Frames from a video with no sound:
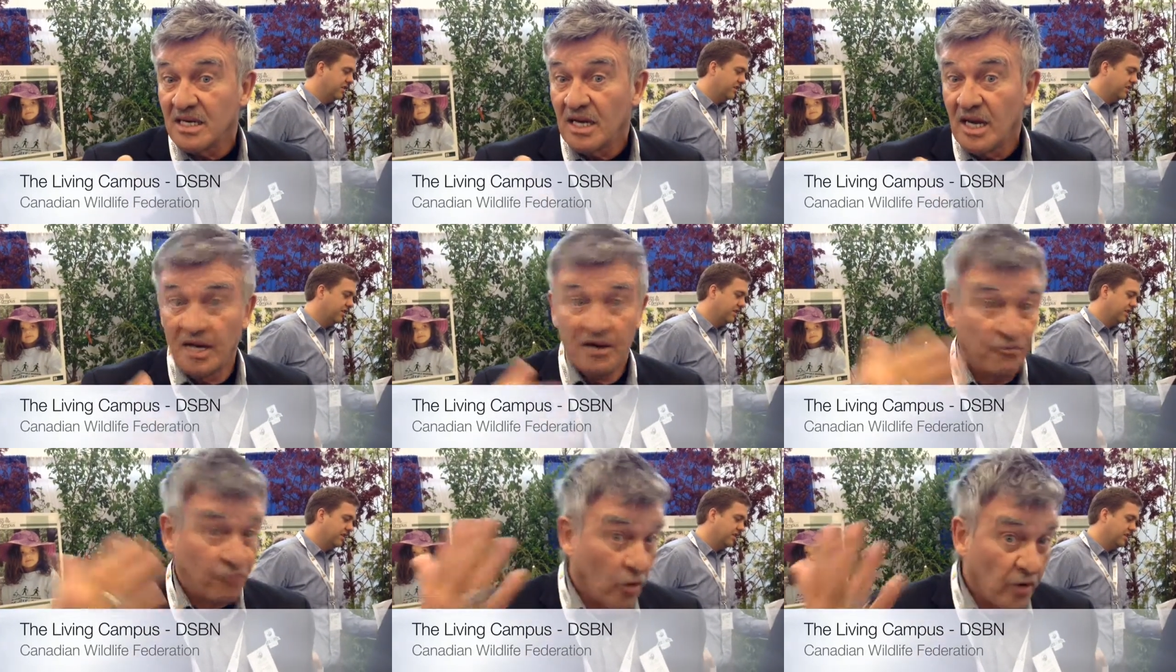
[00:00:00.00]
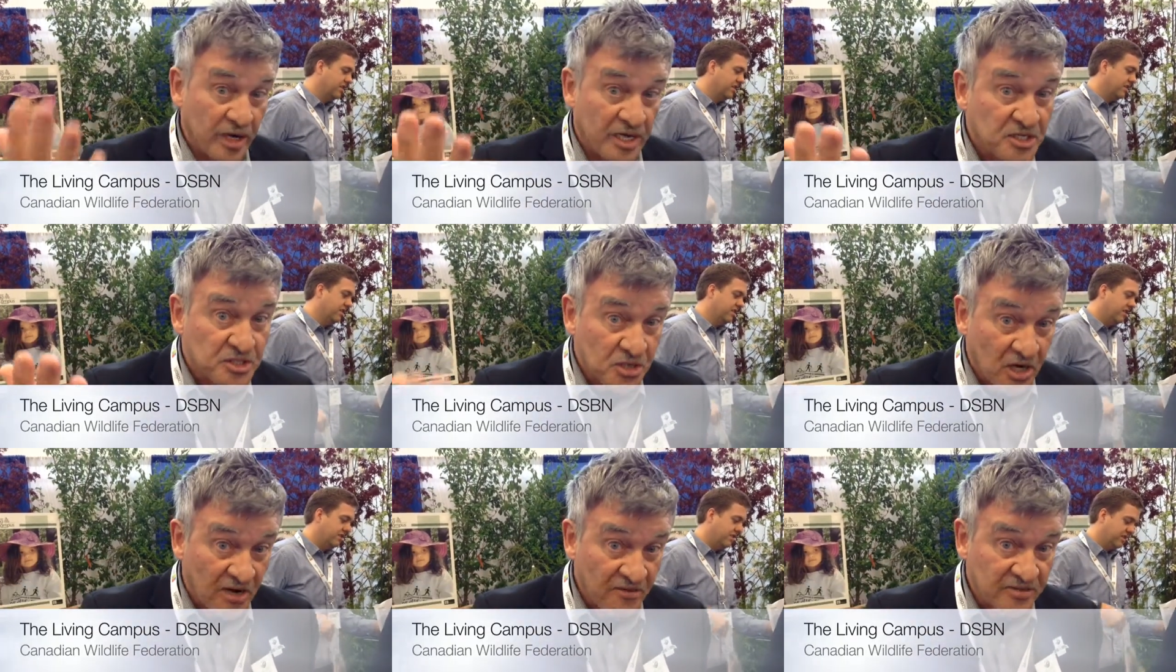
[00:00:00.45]
and a
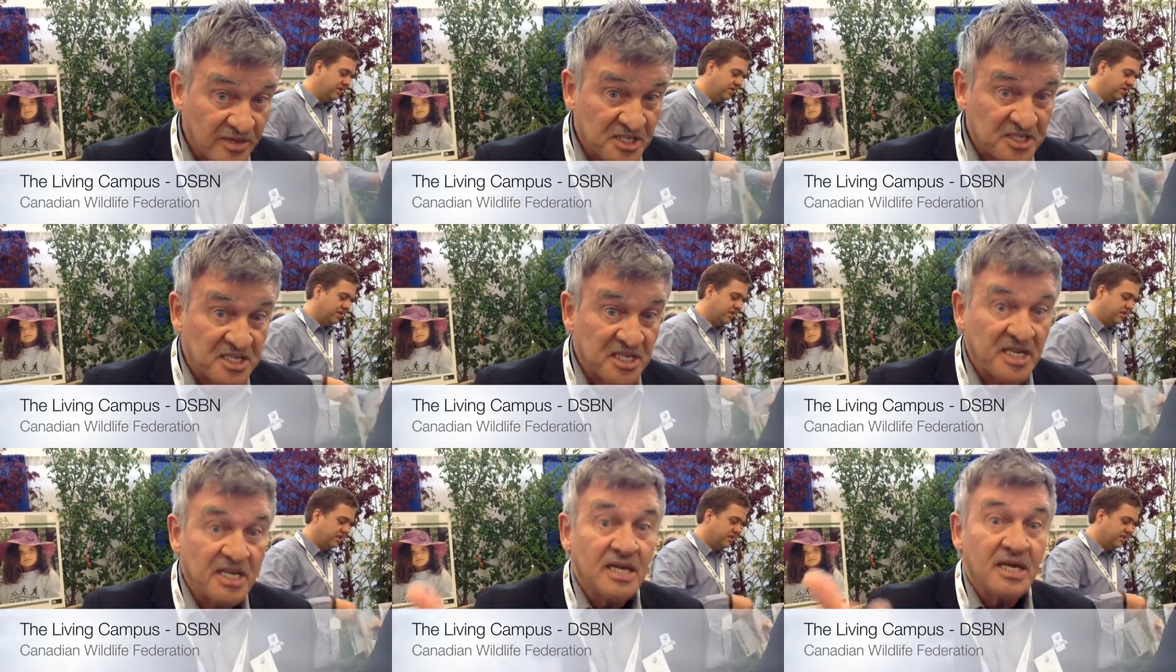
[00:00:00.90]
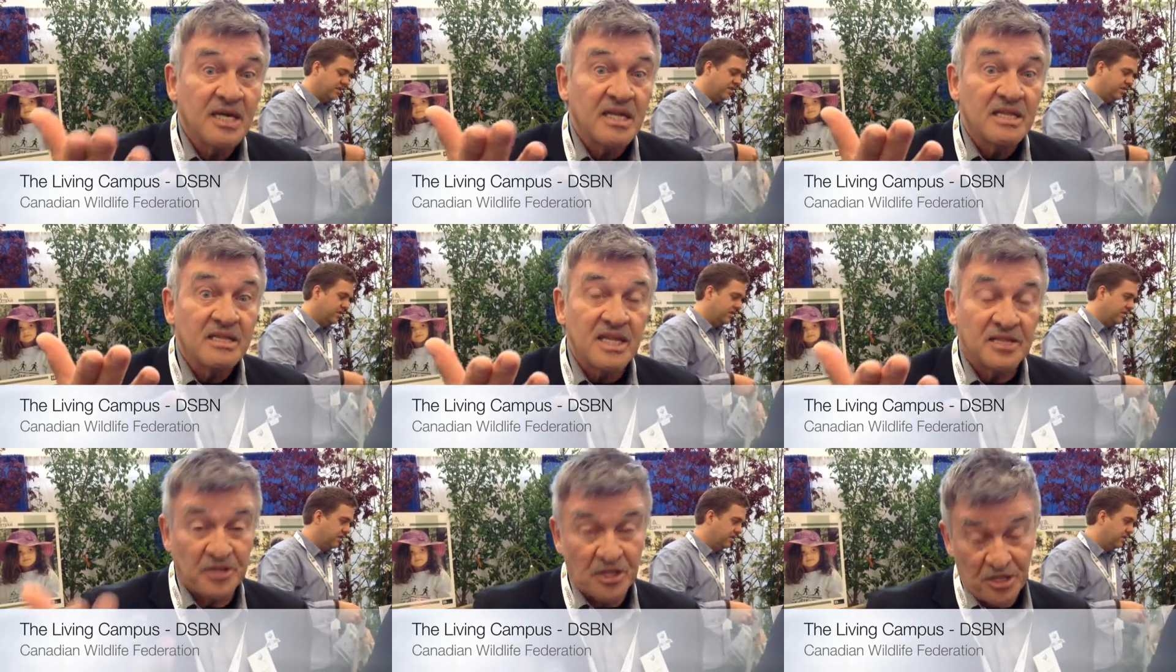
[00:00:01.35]
voice, obviously,
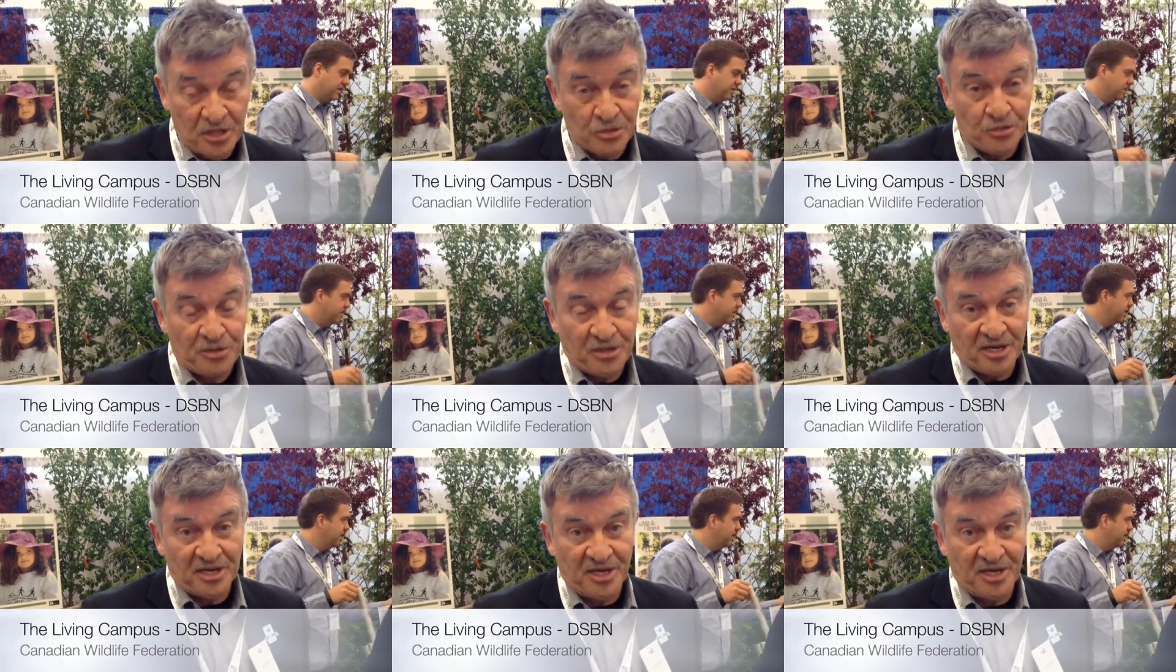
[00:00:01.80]
that the youth can